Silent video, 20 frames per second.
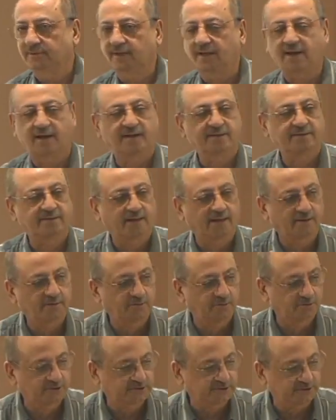hadha
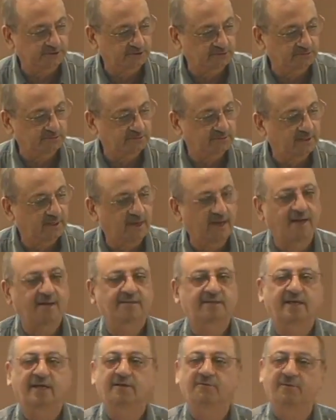kursiyun,
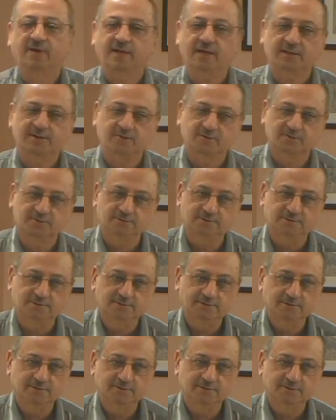hadha waladun,